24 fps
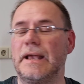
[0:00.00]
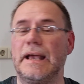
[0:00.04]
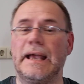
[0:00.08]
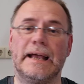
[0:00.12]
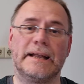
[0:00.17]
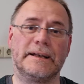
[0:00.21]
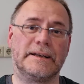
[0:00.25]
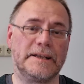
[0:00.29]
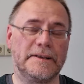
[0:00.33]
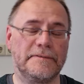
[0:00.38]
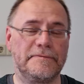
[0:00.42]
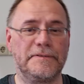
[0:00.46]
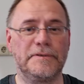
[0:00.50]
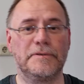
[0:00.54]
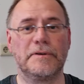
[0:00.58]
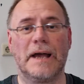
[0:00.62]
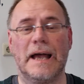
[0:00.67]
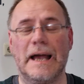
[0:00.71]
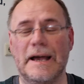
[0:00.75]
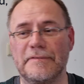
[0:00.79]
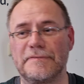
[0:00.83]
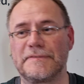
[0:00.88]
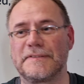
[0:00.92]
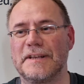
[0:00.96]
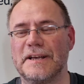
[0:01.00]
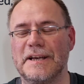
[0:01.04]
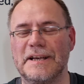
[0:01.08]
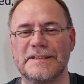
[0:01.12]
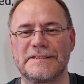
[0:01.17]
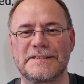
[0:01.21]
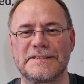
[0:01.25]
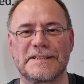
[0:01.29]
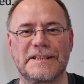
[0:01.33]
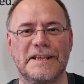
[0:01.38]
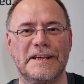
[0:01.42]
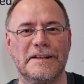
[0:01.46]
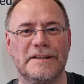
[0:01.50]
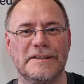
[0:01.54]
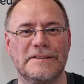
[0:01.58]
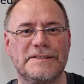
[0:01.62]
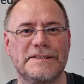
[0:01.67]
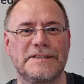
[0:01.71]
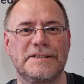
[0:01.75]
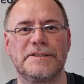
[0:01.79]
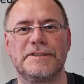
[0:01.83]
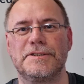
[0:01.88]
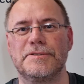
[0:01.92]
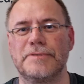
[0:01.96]
and if you have the
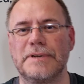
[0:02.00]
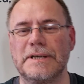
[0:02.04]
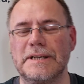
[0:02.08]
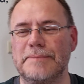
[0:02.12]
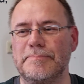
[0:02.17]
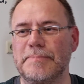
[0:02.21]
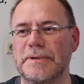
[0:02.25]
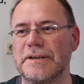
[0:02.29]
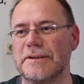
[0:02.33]
skills to do it,